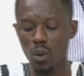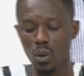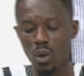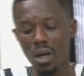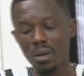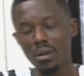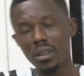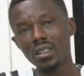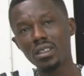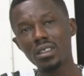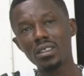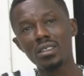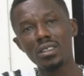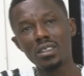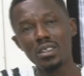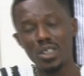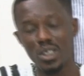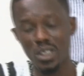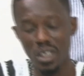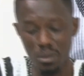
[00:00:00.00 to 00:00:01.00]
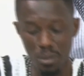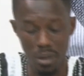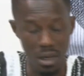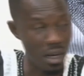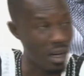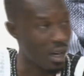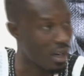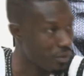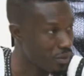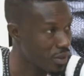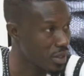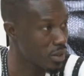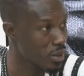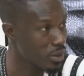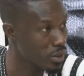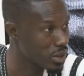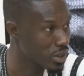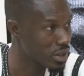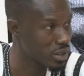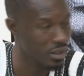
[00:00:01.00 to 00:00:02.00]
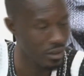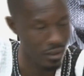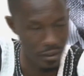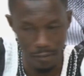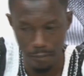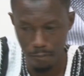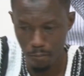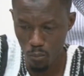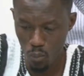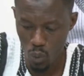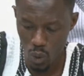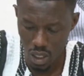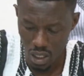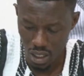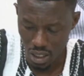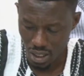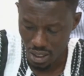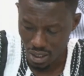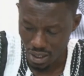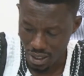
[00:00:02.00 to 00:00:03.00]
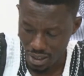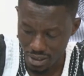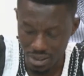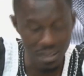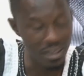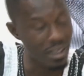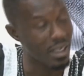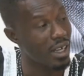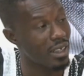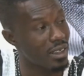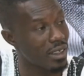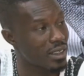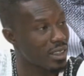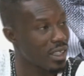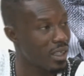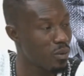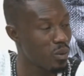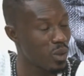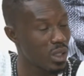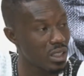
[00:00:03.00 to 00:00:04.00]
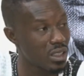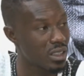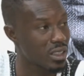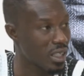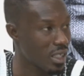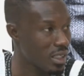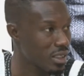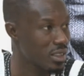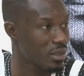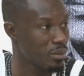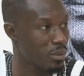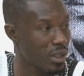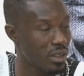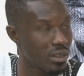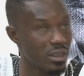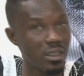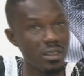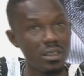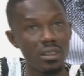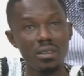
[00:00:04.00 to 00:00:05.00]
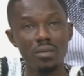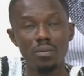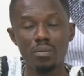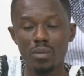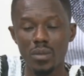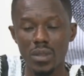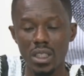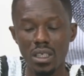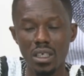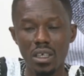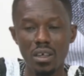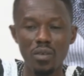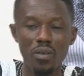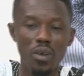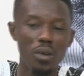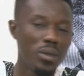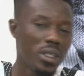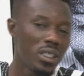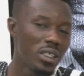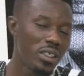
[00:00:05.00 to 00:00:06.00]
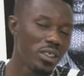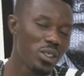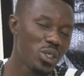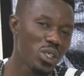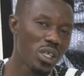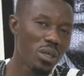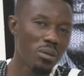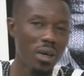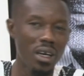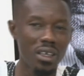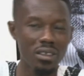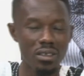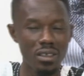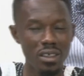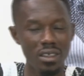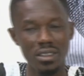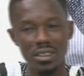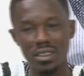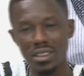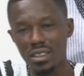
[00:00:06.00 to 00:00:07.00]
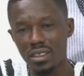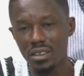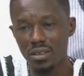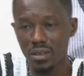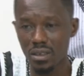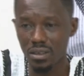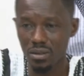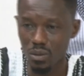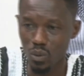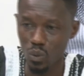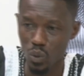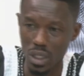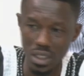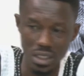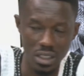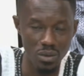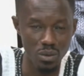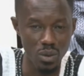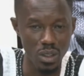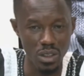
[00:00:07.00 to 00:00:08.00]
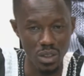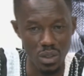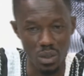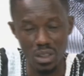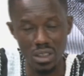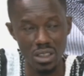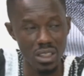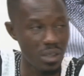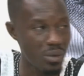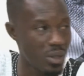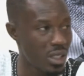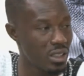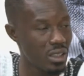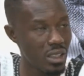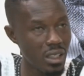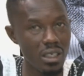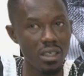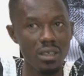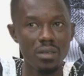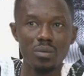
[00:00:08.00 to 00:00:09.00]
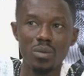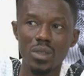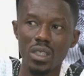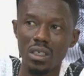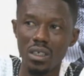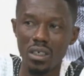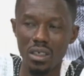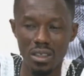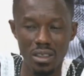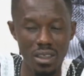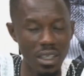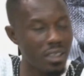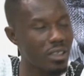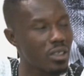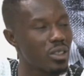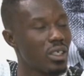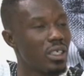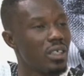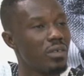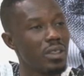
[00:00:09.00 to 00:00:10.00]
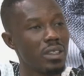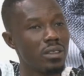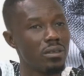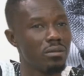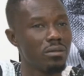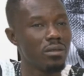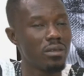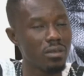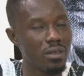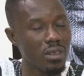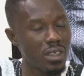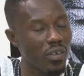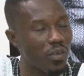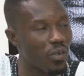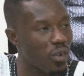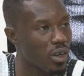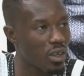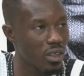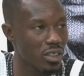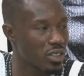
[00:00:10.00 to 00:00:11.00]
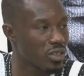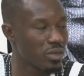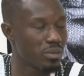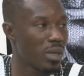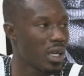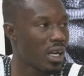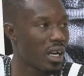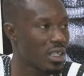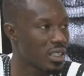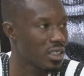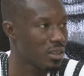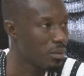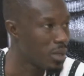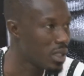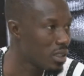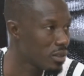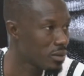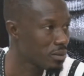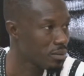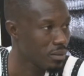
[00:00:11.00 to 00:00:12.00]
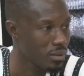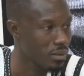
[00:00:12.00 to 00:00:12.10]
Kwame, this issue about Ivory Coast, I think the other time we discussed about it. For me, the issue about tension, waiting result here and there, that is not even the focus of my argument.